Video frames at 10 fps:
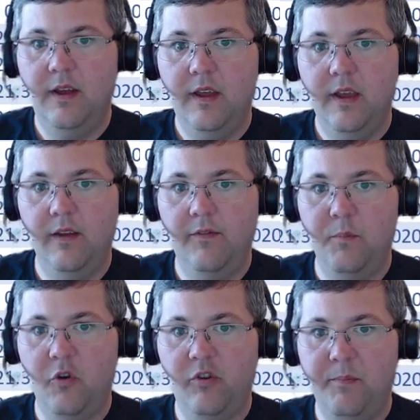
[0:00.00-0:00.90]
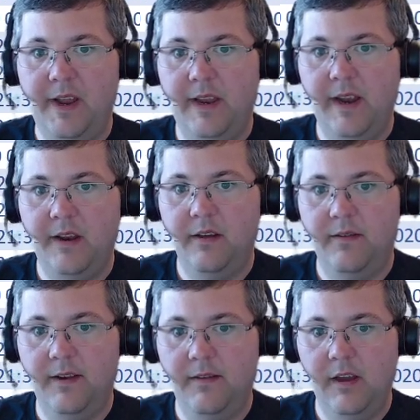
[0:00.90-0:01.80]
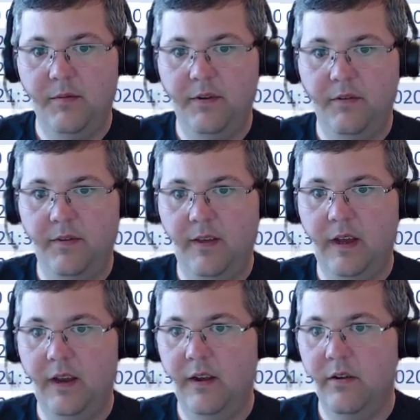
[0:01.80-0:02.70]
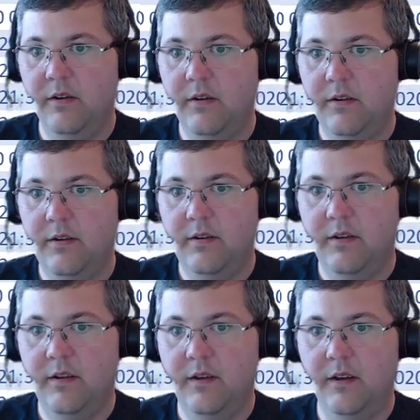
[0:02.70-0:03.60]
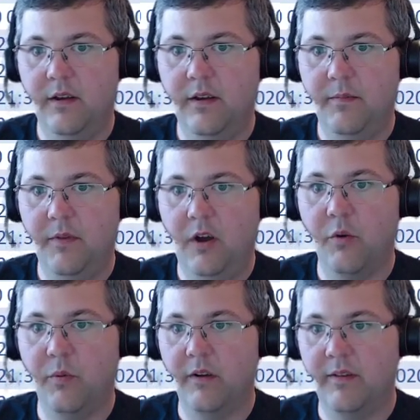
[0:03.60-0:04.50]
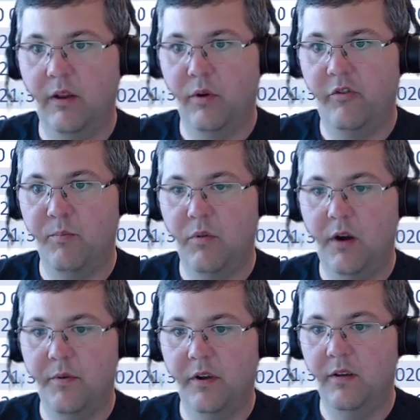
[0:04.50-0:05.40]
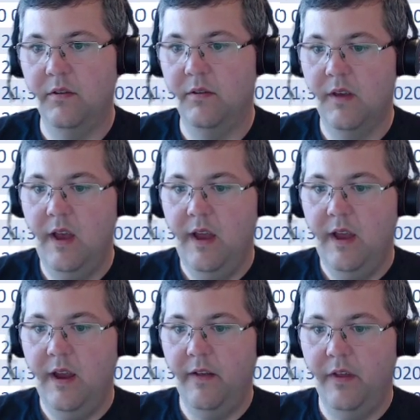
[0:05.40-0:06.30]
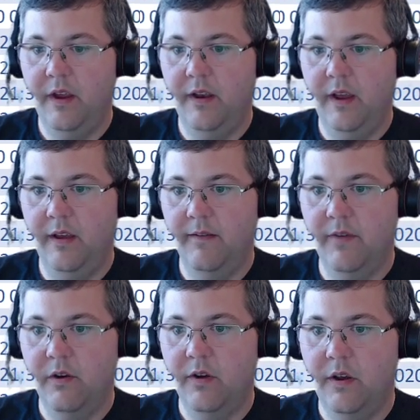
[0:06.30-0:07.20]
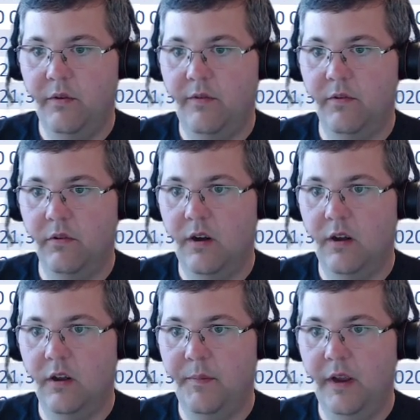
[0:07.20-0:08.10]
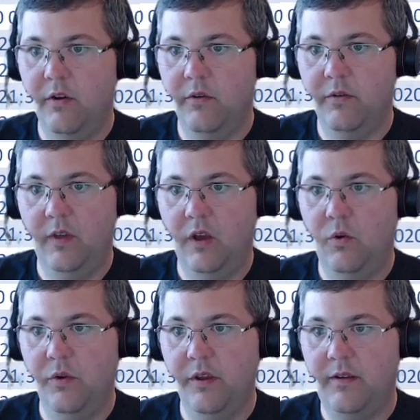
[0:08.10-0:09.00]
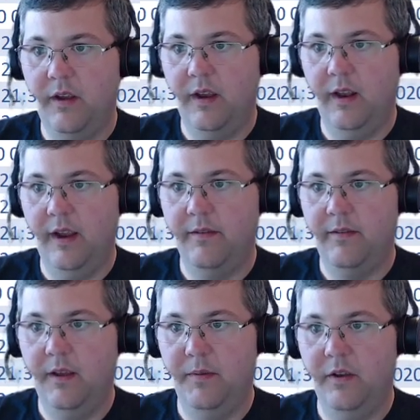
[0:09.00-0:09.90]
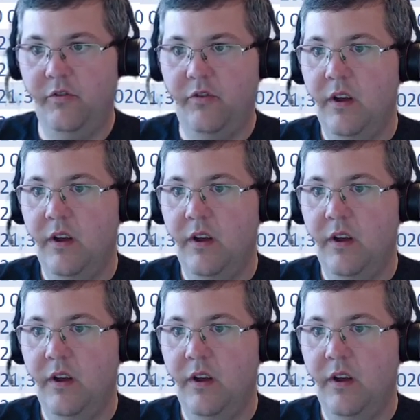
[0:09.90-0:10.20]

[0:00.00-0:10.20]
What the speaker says: If motion metadata is disabled, you'll see that here. The hardware acceleration properties, and then a very useful column here is the oldest and latest image.